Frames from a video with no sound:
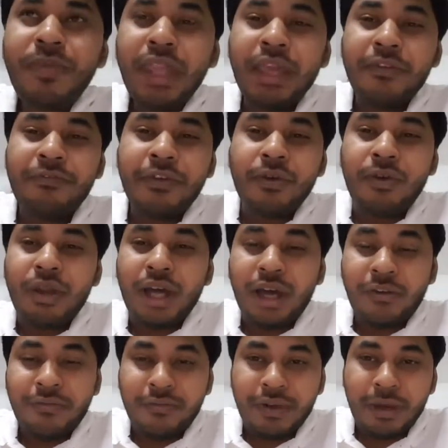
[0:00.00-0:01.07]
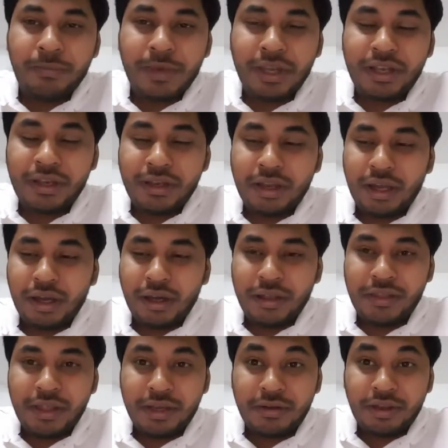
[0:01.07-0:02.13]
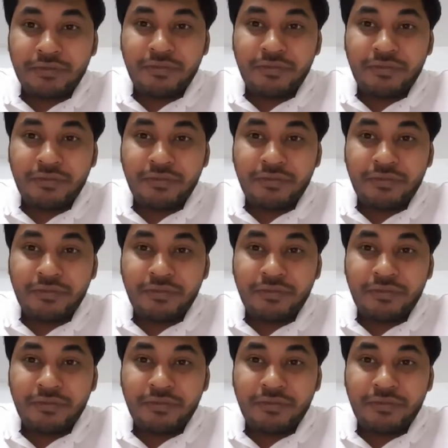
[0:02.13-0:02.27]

if you love a bit sweet